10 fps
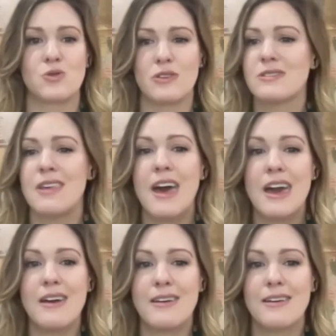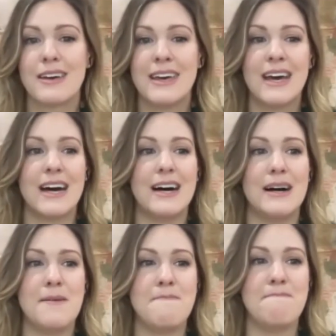looks like
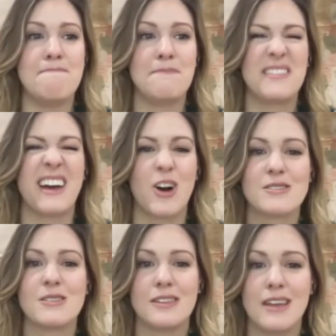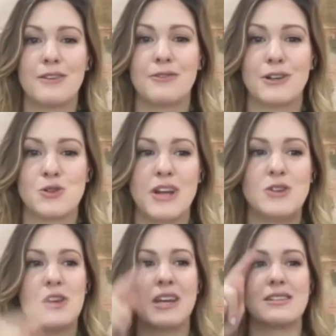um, that causes a lot of
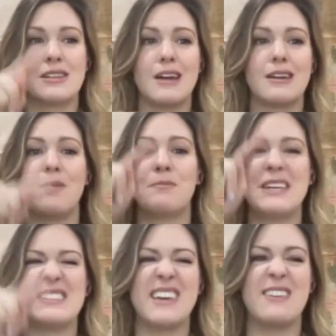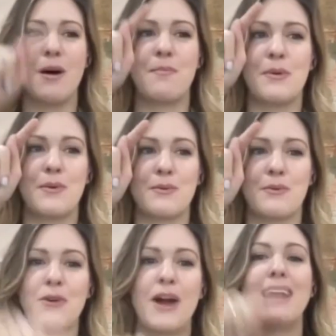frustration because a lot of companies give up
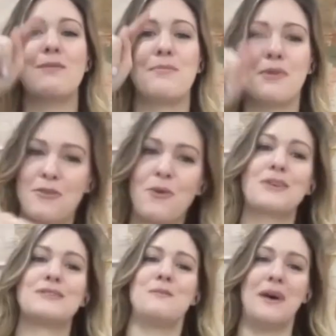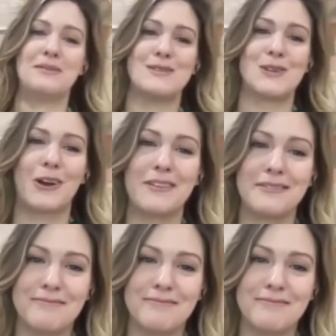right before it's about to turn.